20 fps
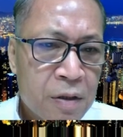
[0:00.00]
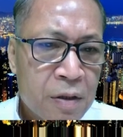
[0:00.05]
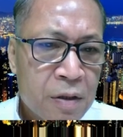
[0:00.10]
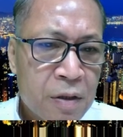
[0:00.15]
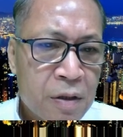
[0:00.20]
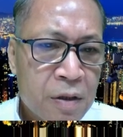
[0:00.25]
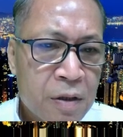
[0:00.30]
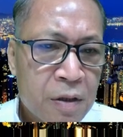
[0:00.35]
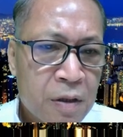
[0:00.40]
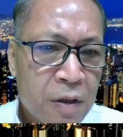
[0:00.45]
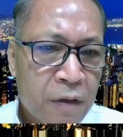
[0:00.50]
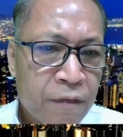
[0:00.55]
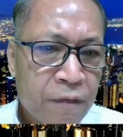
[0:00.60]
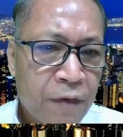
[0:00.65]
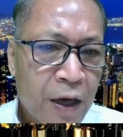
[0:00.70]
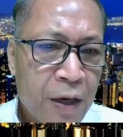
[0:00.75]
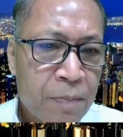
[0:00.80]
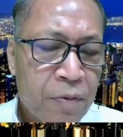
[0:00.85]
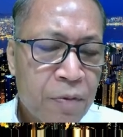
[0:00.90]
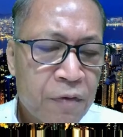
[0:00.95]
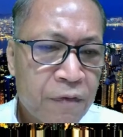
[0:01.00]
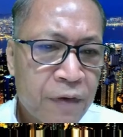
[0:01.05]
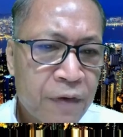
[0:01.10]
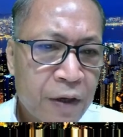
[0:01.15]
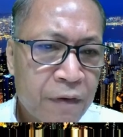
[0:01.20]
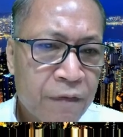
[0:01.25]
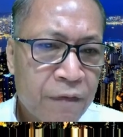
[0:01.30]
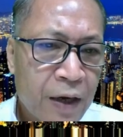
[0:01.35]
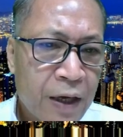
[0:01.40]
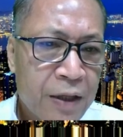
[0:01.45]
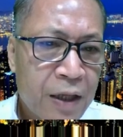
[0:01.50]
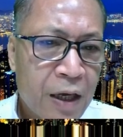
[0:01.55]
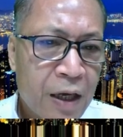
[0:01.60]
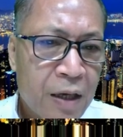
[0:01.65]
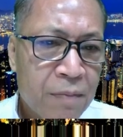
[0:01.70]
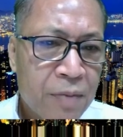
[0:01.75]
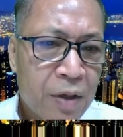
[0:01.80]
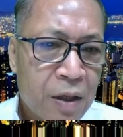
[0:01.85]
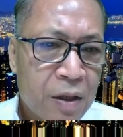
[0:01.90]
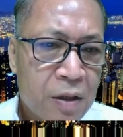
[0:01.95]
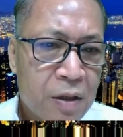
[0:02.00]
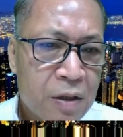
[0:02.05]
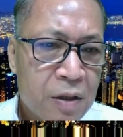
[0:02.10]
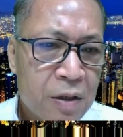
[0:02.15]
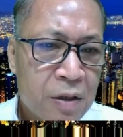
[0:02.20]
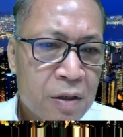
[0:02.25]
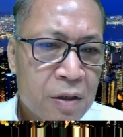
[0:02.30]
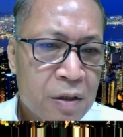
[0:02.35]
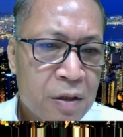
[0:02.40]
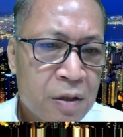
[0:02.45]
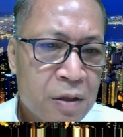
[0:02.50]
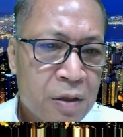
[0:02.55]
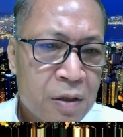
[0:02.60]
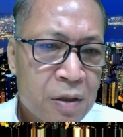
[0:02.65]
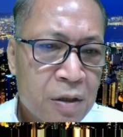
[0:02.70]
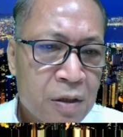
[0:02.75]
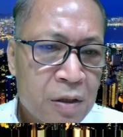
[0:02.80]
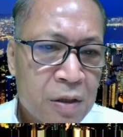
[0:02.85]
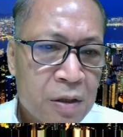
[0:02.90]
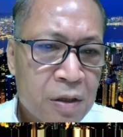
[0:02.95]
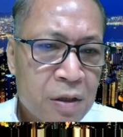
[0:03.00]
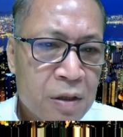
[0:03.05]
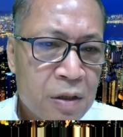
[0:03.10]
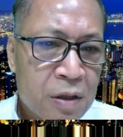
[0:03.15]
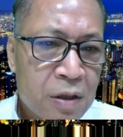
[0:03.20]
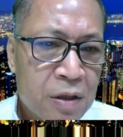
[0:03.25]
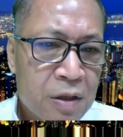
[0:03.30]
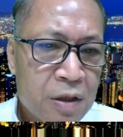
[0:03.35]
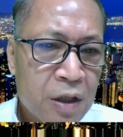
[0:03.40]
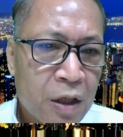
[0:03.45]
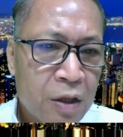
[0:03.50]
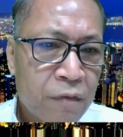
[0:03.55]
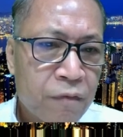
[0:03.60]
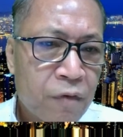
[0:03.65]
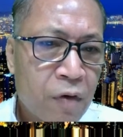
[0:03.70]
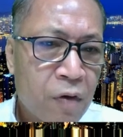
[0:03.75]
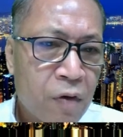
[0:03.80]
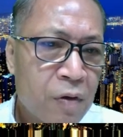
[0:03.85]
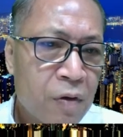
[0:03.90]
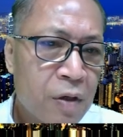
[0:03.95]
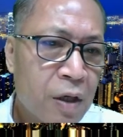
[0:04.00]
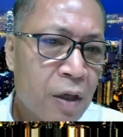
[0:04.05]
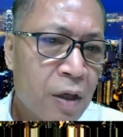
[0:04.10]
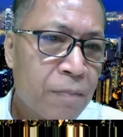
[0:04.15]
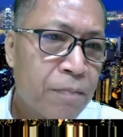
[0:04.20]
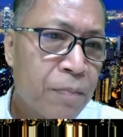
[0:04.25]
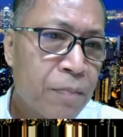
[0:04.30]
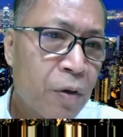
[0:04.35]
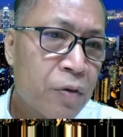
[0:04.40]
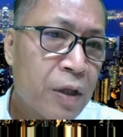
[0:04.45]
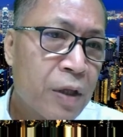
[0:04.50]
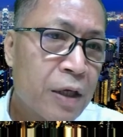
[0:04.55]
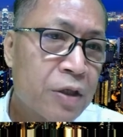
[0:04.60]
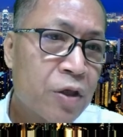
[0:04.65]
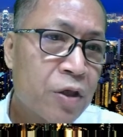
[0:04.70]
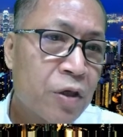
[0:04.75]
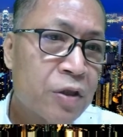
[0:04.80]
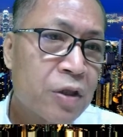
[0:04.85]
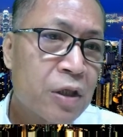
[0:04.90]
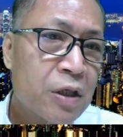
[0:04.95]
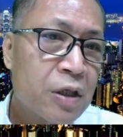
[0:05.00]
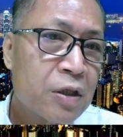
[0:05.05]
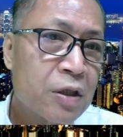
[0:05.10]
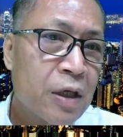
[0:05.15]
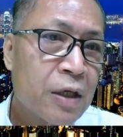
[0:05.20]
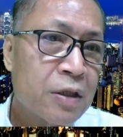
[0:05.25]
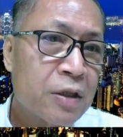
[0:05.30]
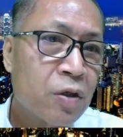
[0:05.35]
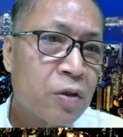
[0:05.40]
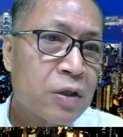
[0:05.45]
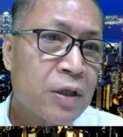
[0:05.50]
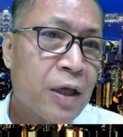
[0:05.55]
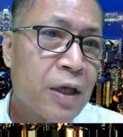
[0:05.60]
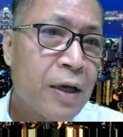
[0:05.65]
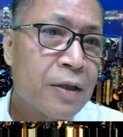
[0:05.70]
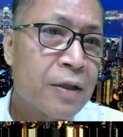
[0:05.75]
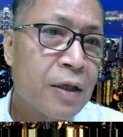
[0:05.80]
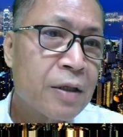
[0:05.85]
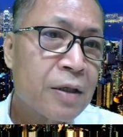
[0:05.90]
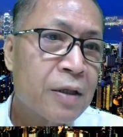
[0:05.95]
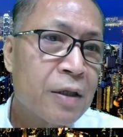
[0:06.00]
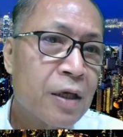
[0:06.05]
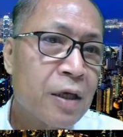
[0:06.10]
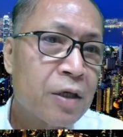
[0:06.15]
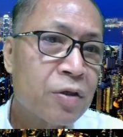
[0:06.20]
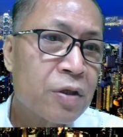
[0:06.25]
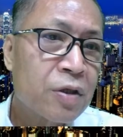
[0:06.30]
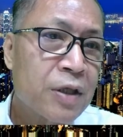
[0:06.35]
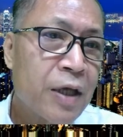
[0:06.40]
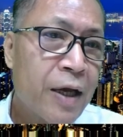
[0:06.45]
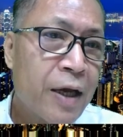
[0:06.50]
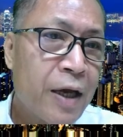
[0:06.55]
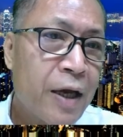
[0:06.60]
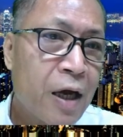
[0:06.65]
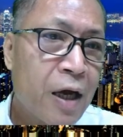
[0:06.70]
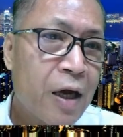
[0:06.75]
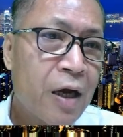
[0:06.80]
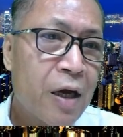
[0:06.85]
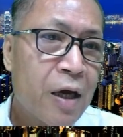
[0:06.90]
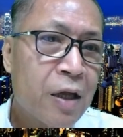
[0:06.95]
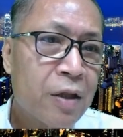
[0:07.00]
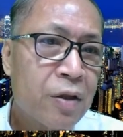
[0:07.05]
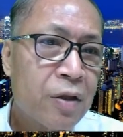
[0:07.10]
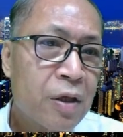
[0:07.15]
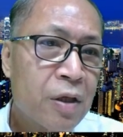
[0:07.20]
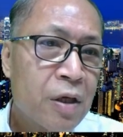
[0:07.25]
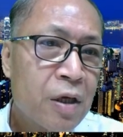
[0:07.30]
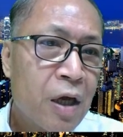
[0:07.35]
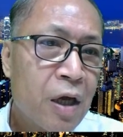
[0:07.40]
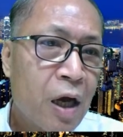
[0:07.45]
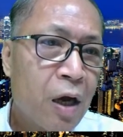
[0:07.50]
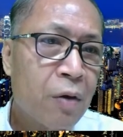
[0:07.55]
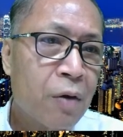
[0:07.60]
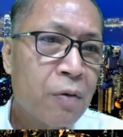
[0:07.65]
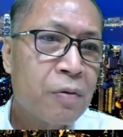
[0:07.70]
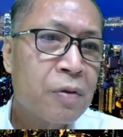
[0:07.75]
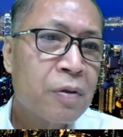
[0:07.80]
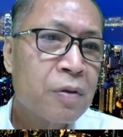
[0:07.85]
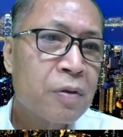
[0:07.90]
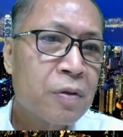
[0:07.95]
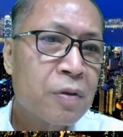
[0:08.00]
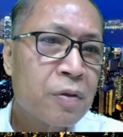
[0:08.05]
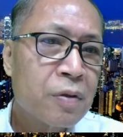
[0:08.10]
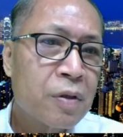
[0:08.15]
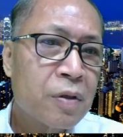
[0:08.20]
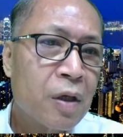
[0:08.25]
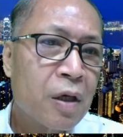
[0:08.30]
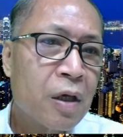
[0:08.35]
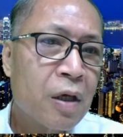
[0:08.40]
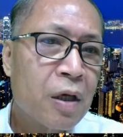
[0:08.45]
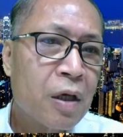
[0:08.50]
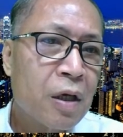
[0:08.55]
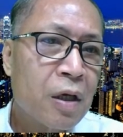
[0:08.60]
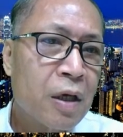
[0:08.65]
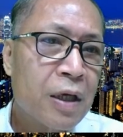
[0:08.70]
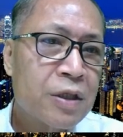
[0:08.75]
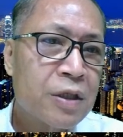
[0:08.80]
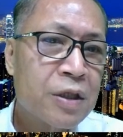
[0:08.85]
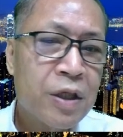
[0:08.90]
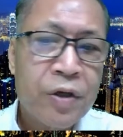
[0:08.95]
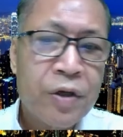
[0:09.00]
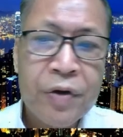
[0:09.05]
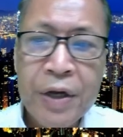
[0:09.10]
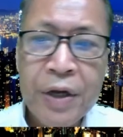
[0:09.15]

The fireproofing, fire damper inside the wall, and both exhaust. This is exhaust air, that exhaust air out to the exterior.